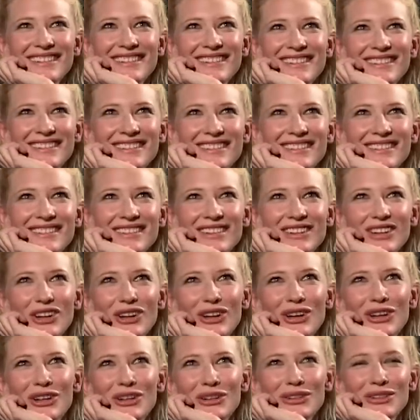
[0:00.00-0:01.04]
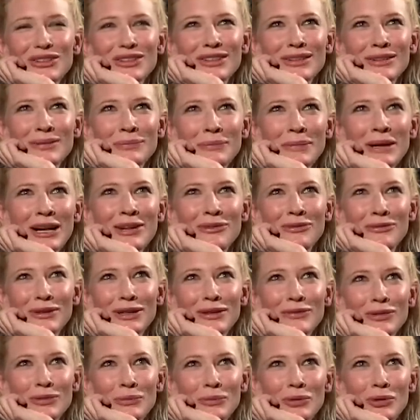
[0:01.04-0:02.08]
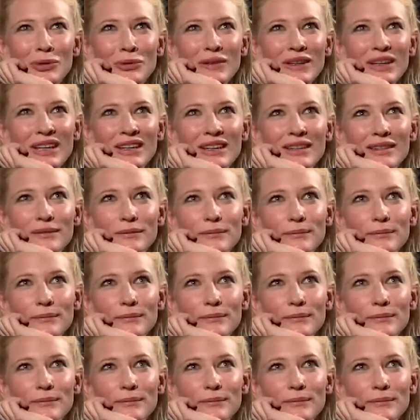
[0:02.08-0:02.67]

oh God, my favorite movie.